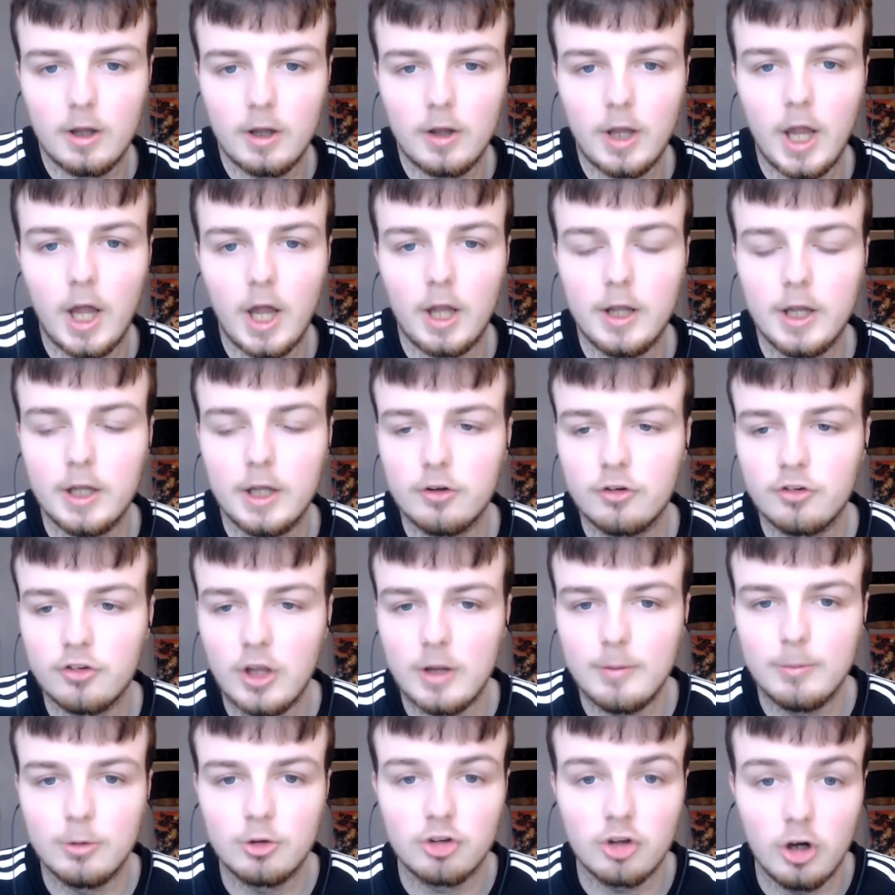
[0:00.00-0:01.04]
And then
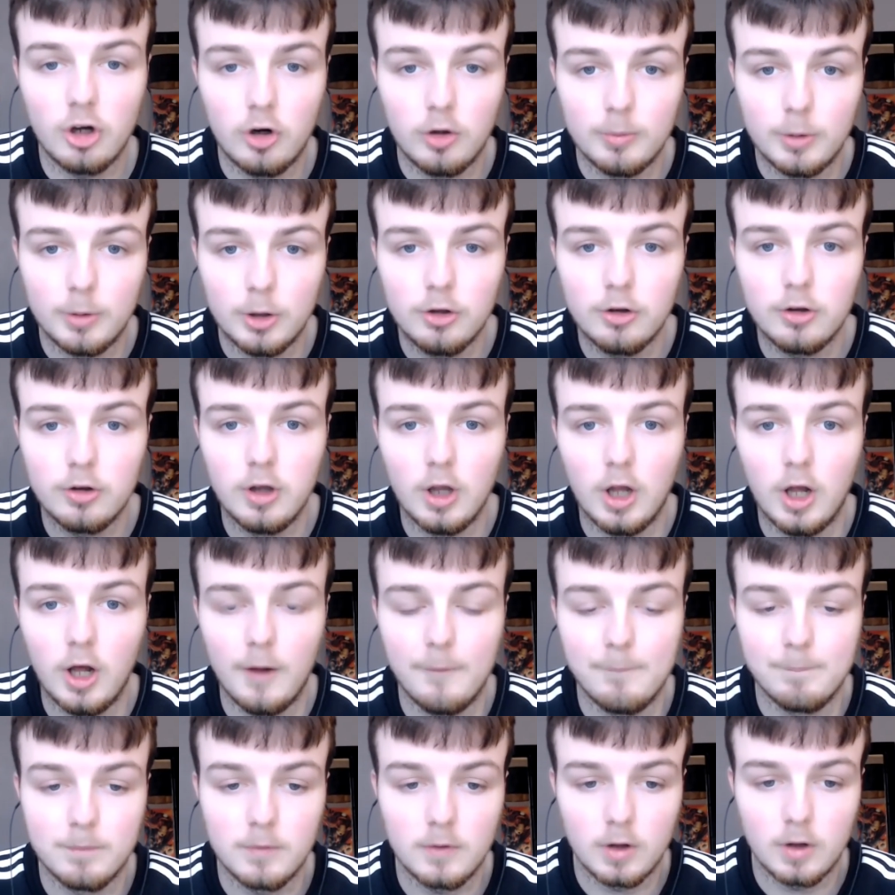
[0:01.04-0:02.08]
Seamus Coleman
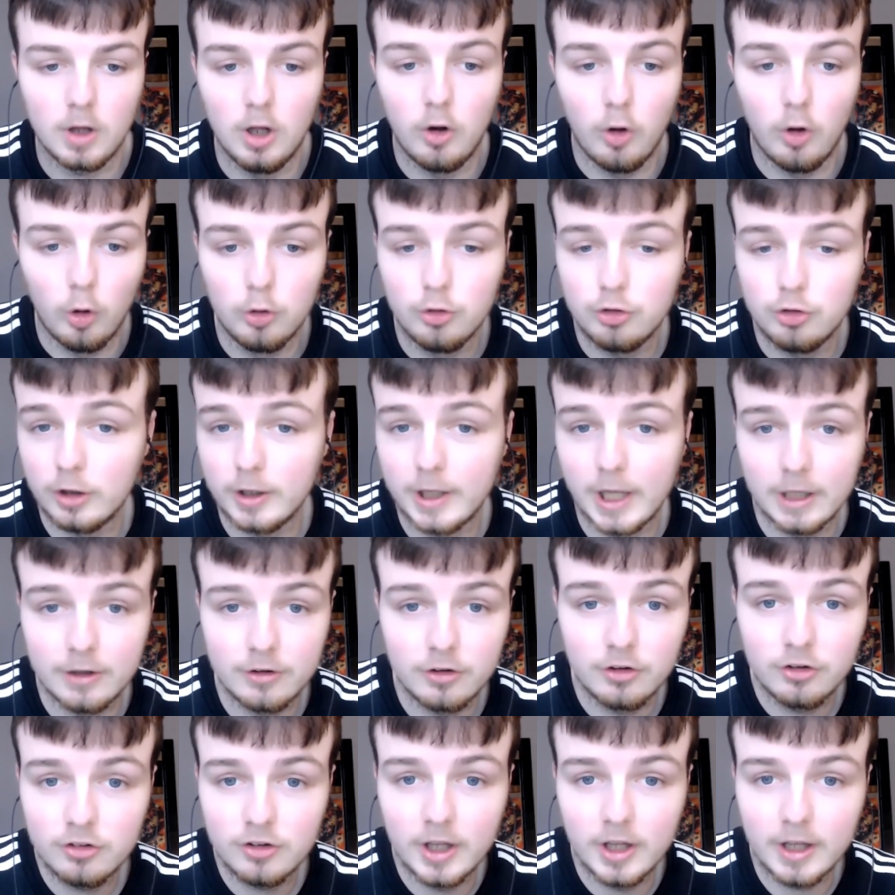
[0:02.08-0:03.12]
also
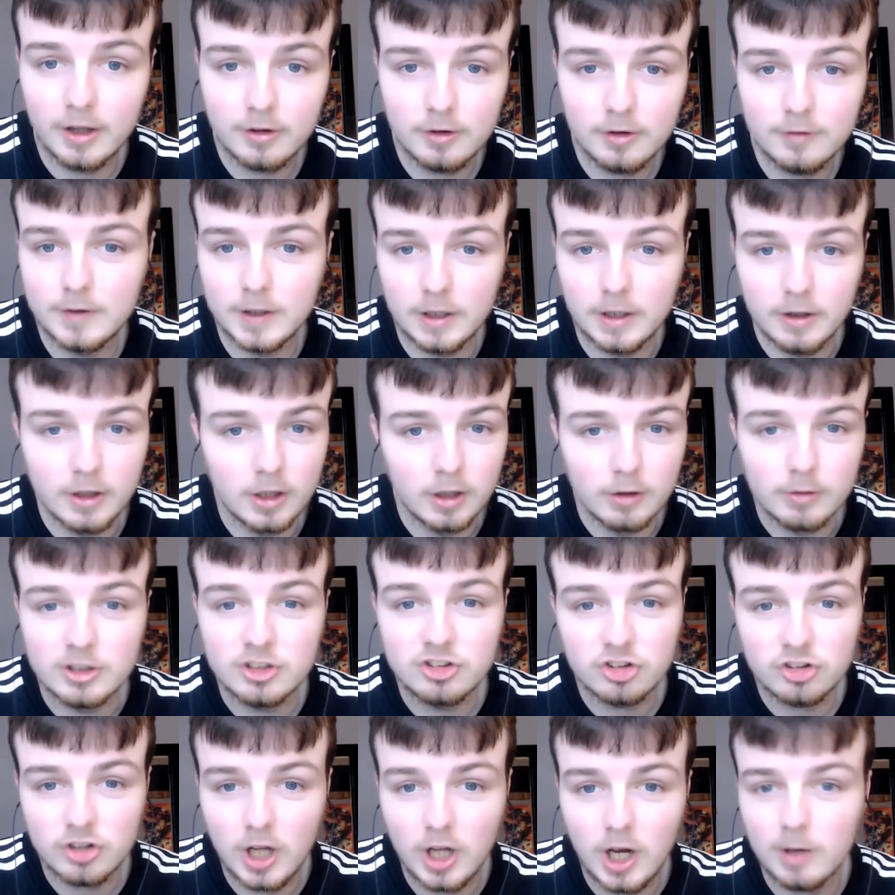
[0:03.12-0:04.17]
gets a 6. I think, you know,
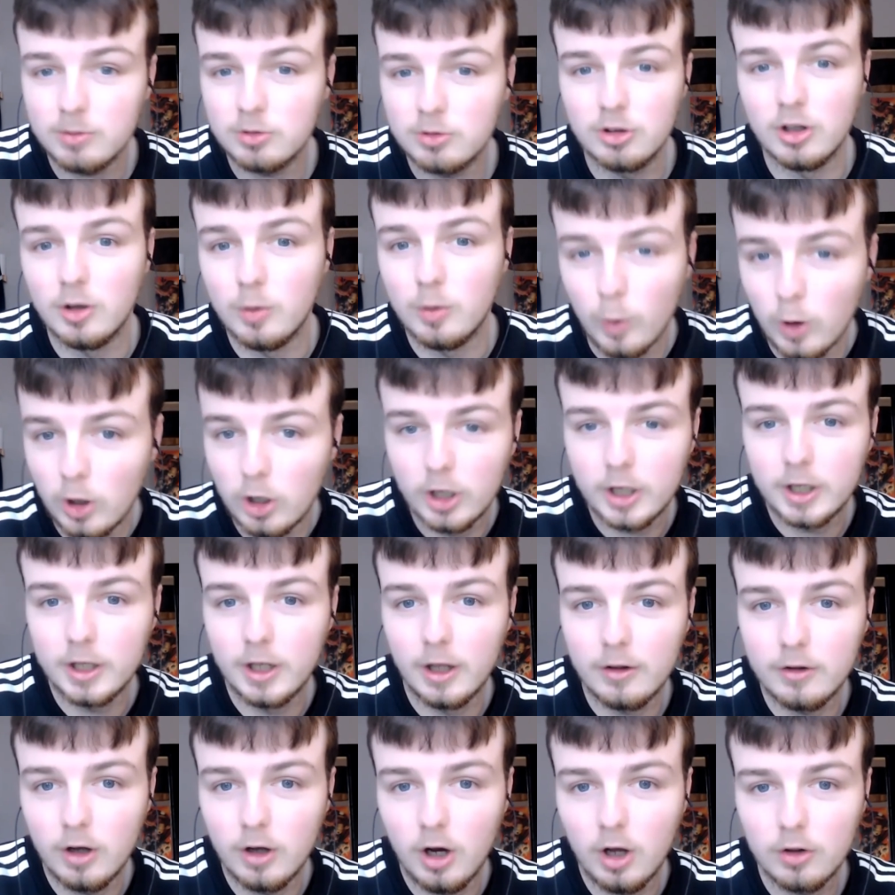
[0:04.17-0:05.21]
he's just absolutely working
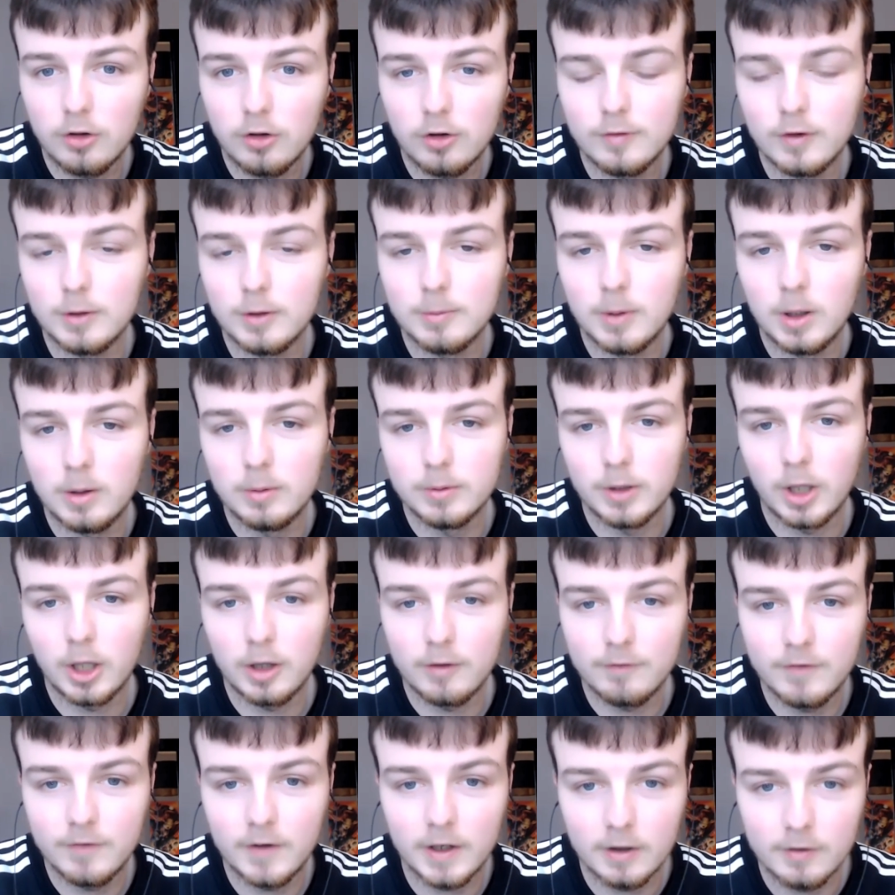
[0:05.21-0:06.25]
his arse off at the moment. And
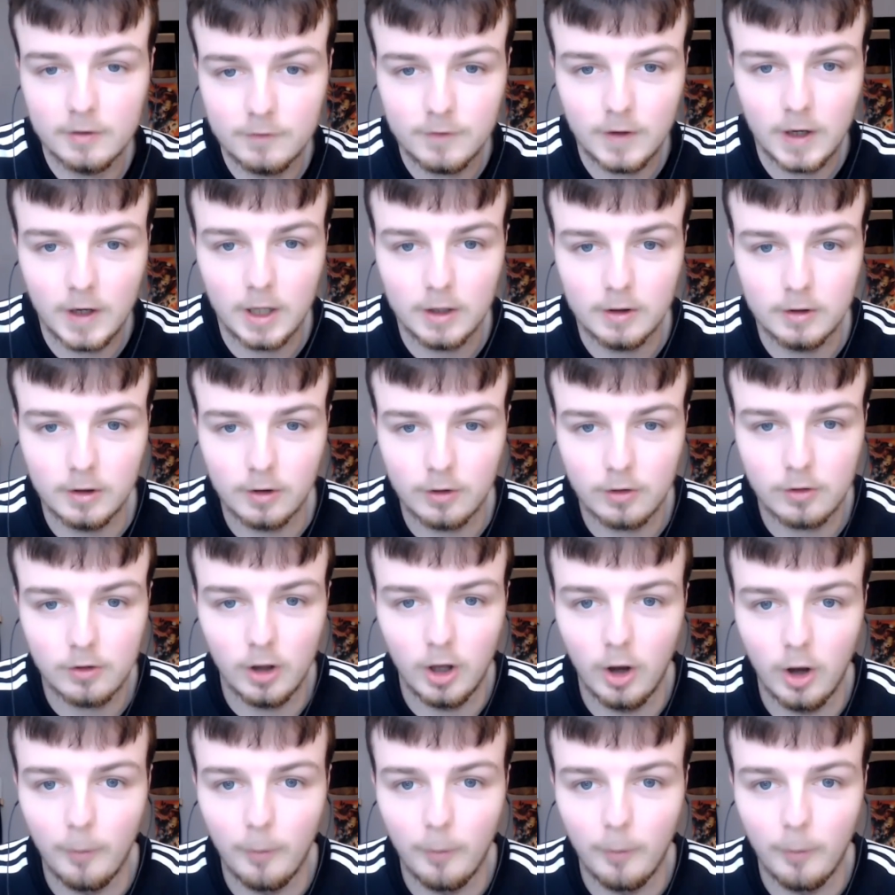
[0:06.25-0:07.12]
I think the fact that